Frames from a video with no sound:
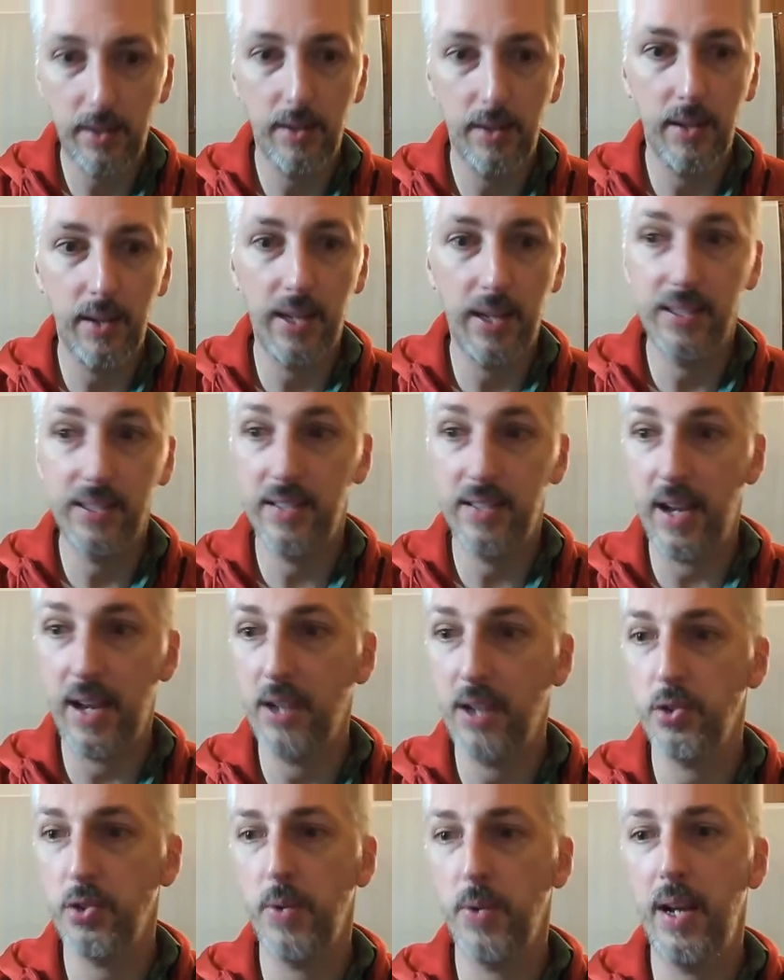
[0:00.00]

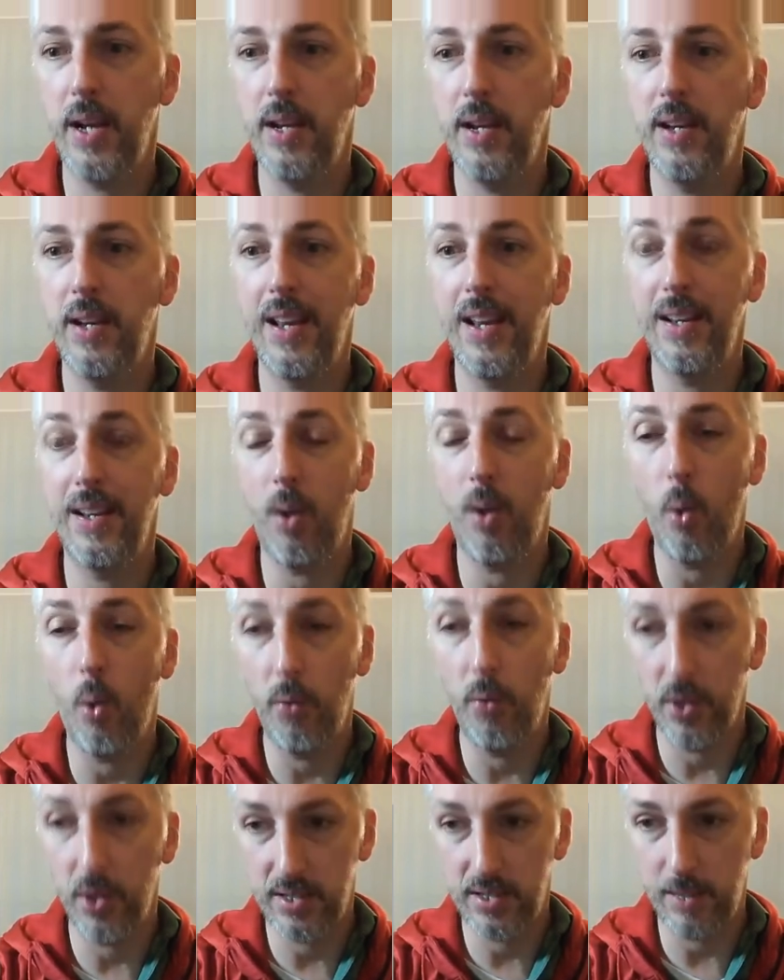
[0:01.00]
exaggerated and
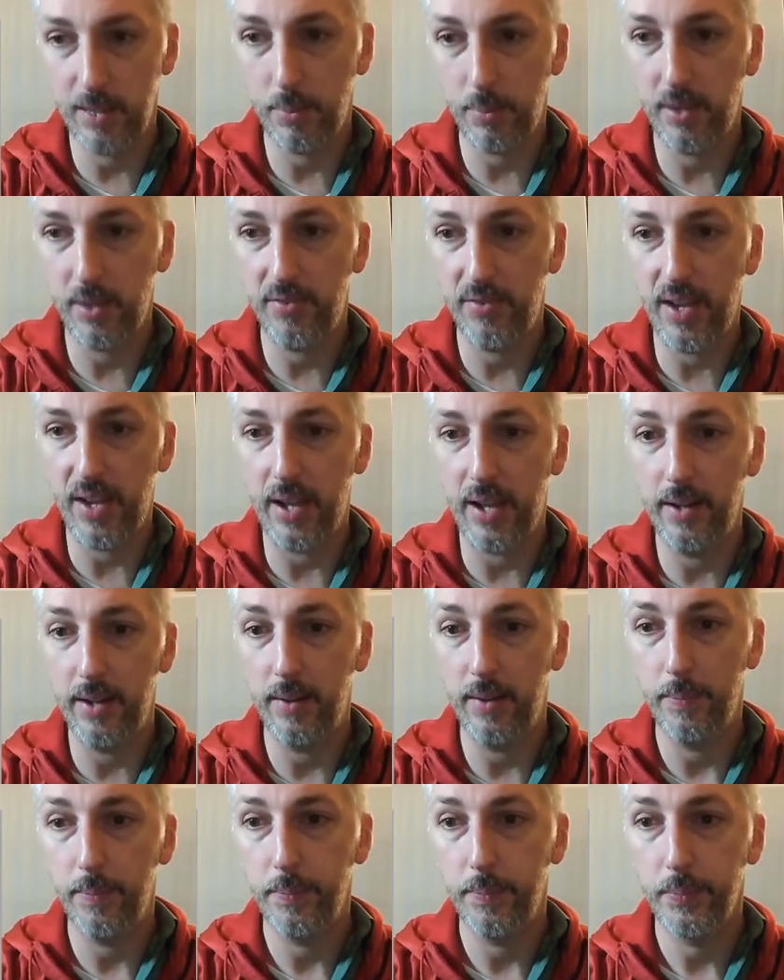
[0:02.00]
oversimplified,
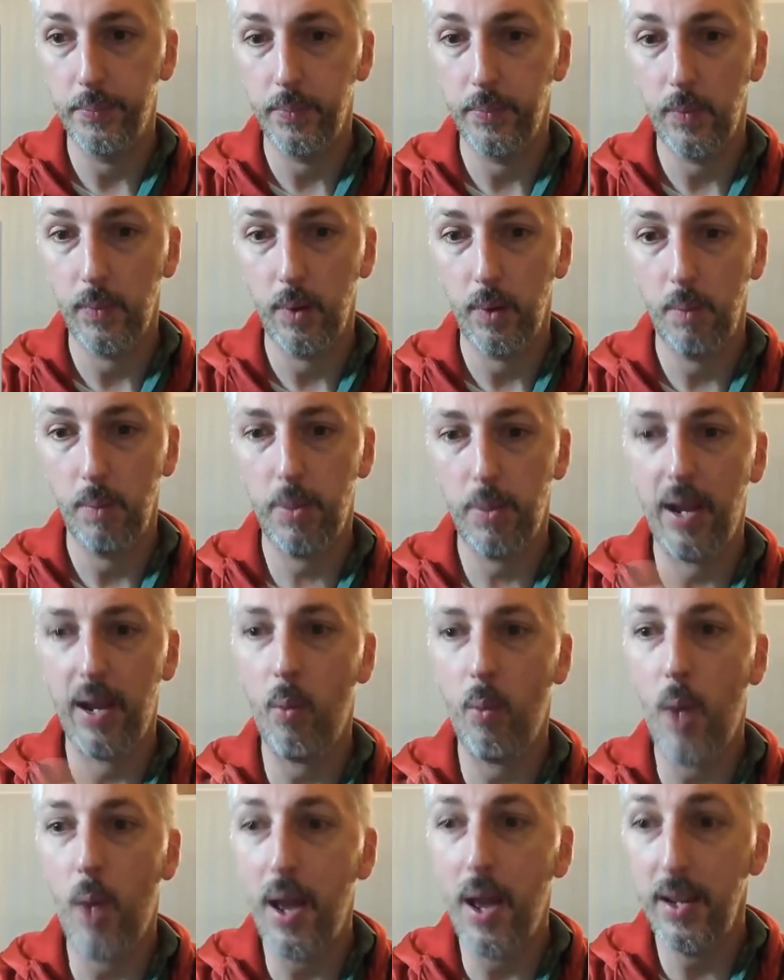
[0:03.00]
but I
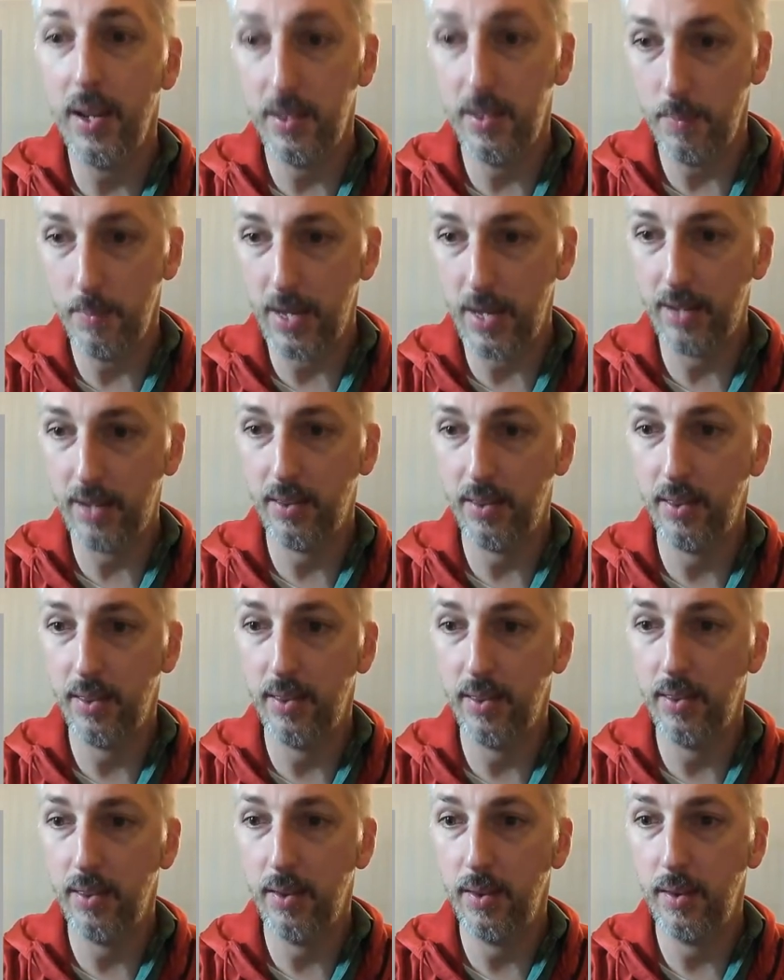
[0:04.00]
wanted to make
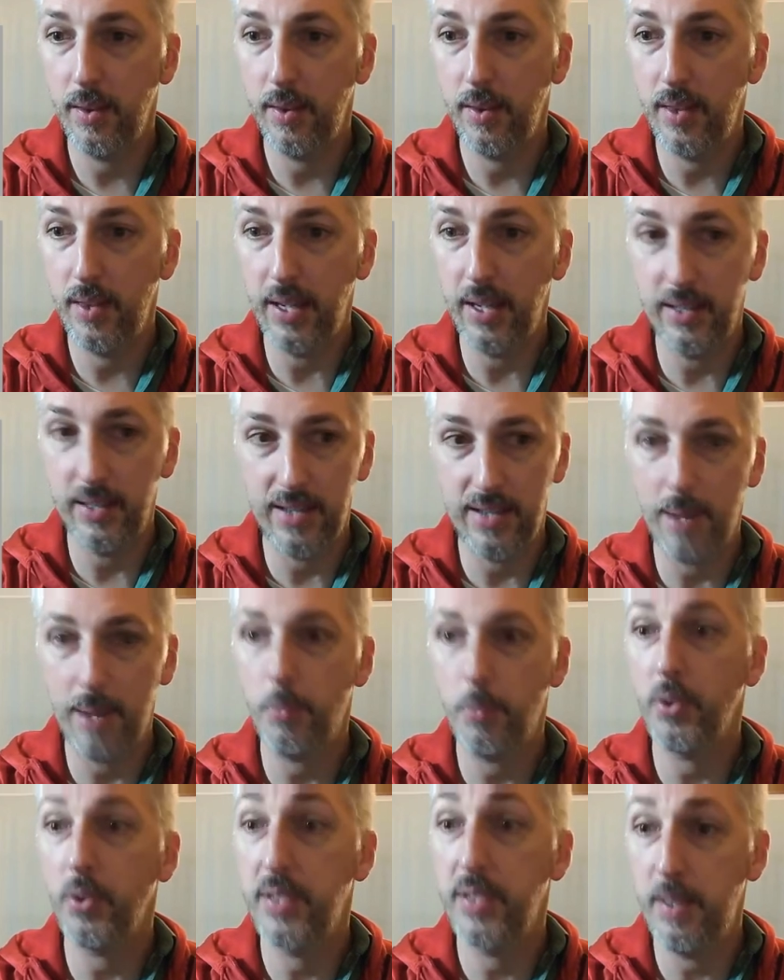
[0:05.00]
the example
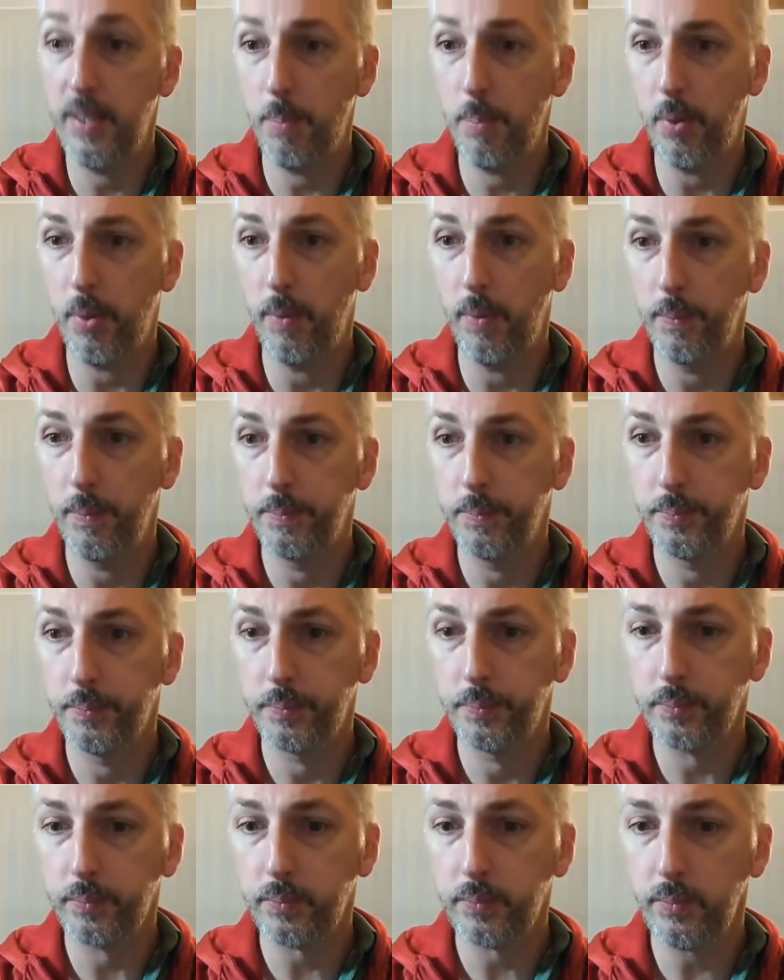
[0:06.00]
simple
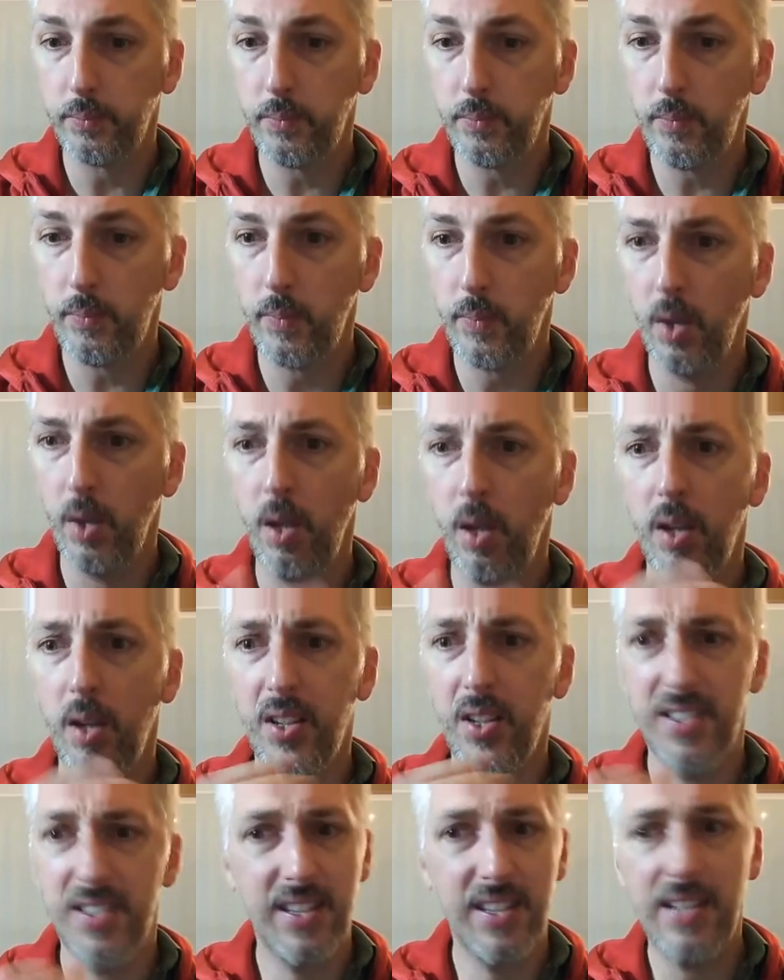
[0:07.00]
because
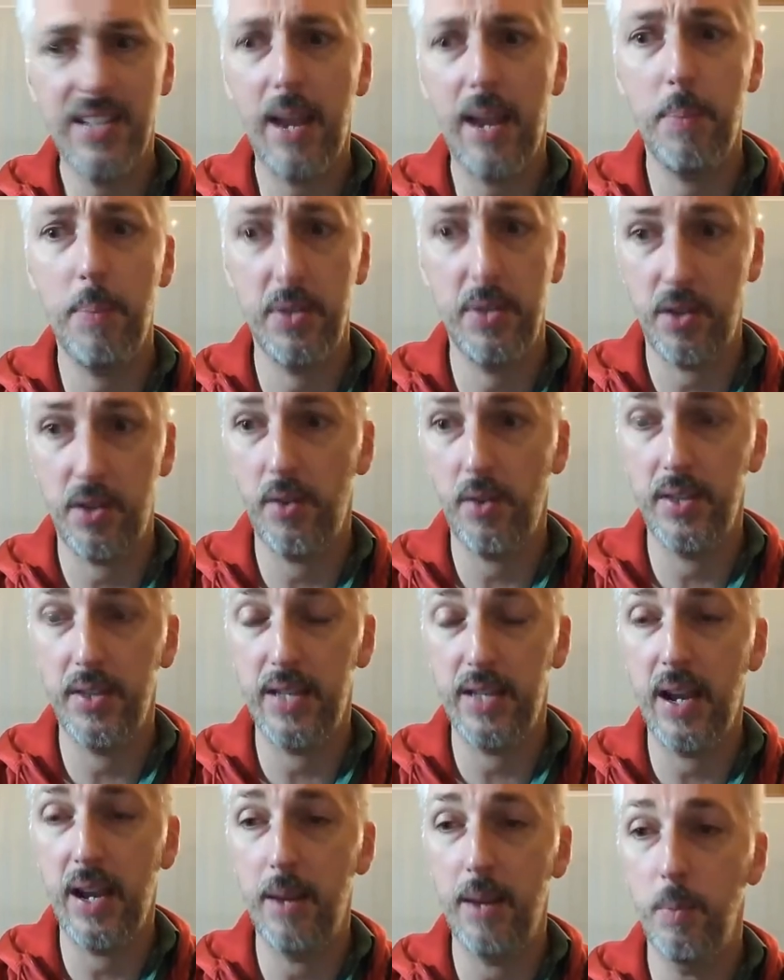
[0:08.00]
this happens all the
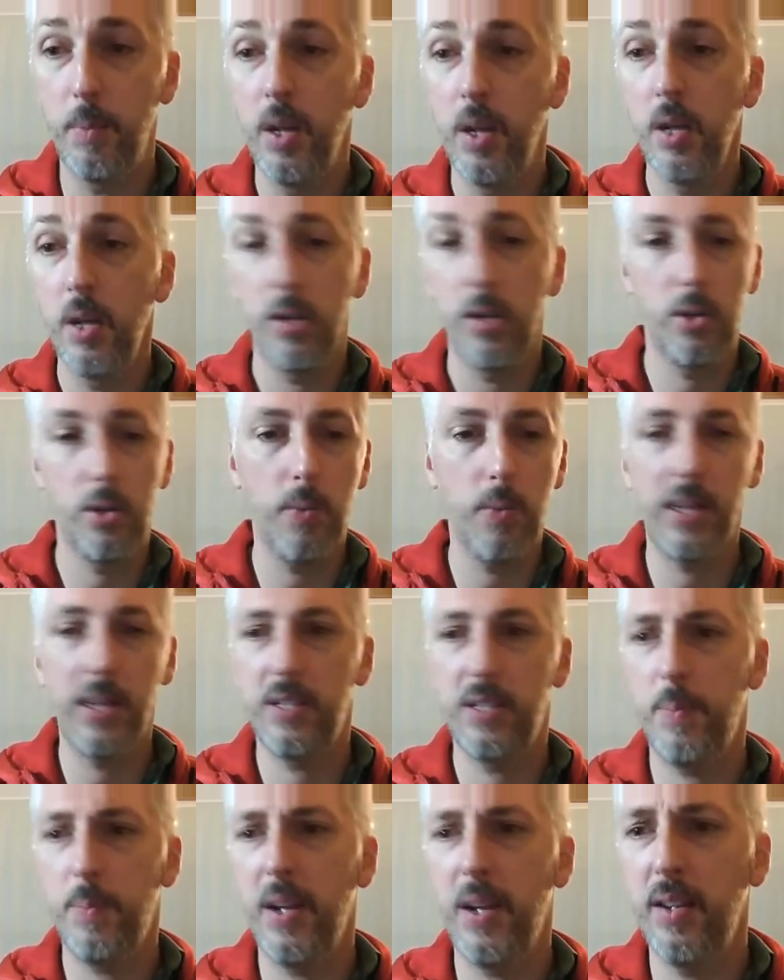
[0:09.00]
time. You might
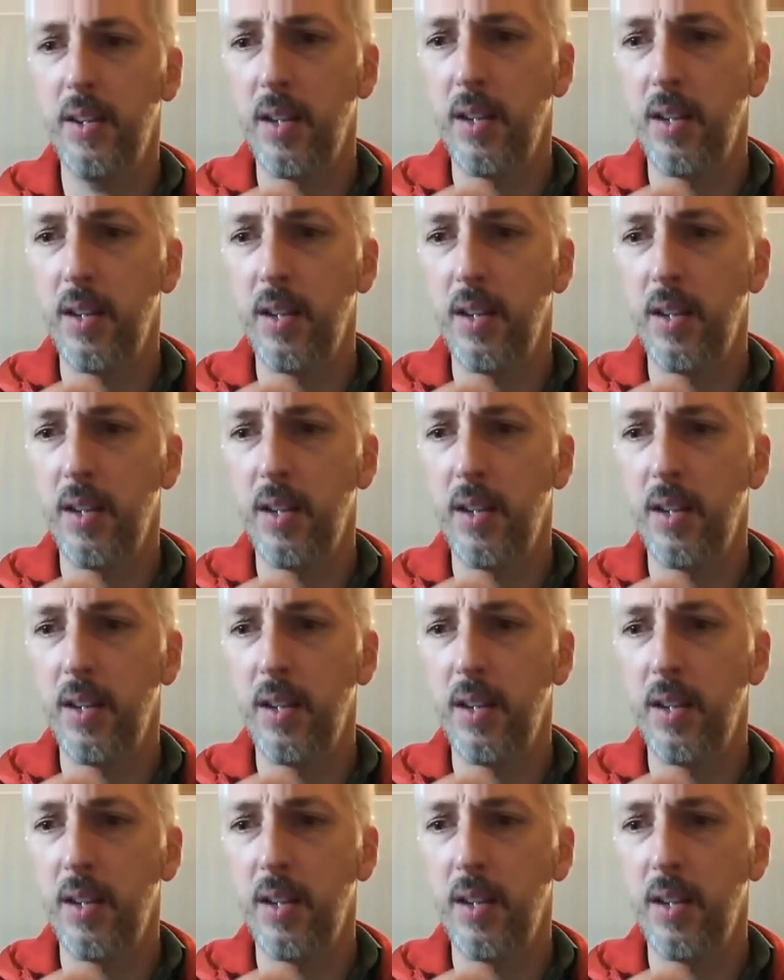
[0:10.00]
spend